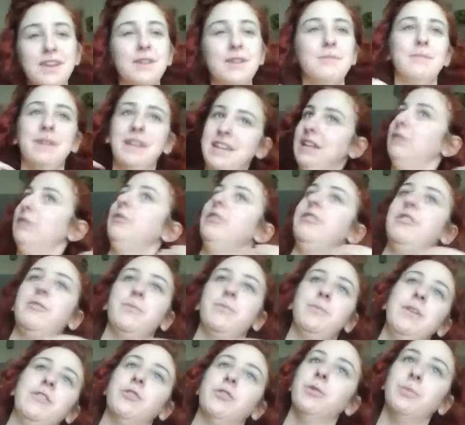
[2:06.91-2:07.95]
But it was
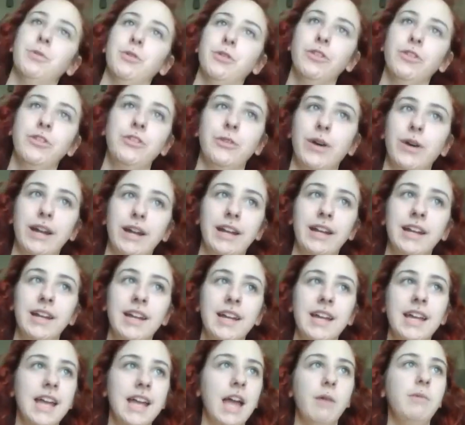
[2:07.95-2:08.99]
miserable.
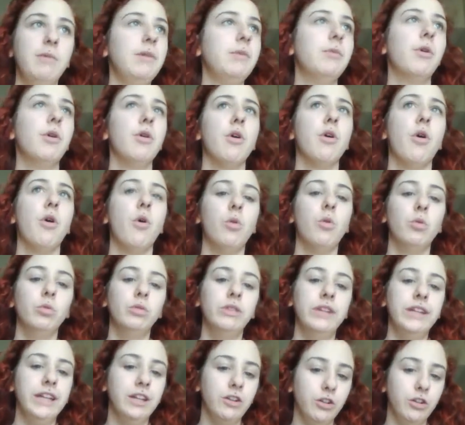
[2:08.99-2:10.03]
And we were
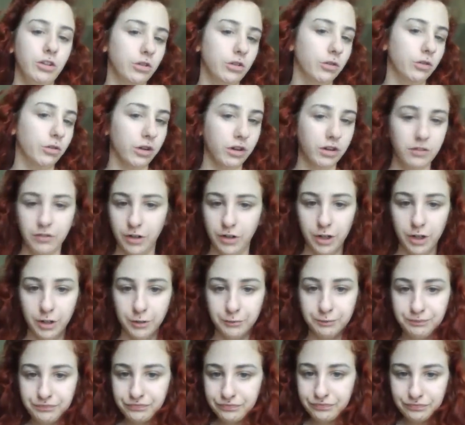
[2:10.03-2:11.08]
only in New York for
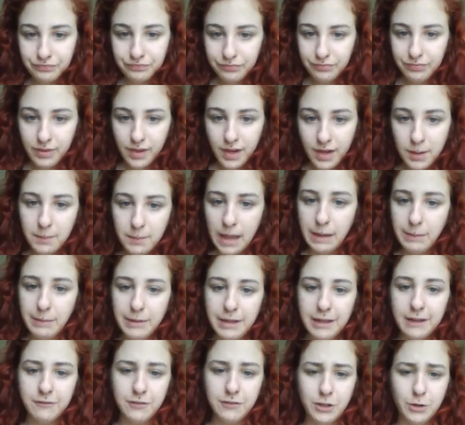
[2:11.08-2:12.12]

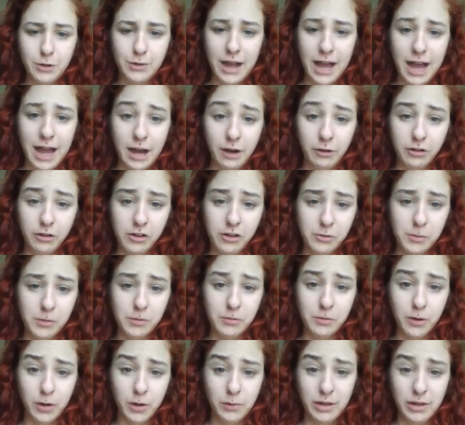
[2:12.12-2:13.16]
maybe a few hours
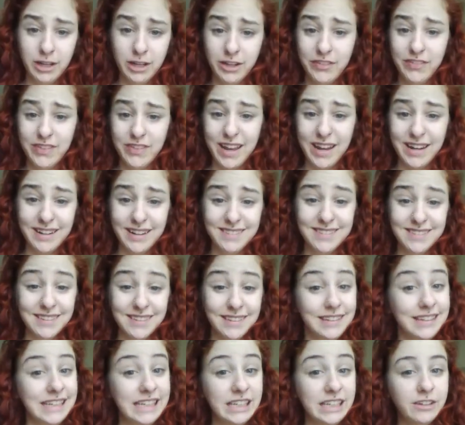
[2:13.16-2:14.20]
before we decided to
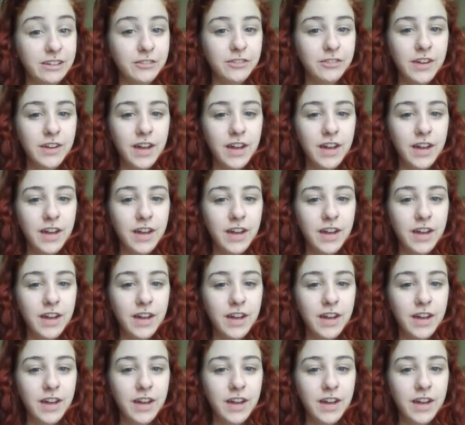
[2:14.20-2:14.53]
leave.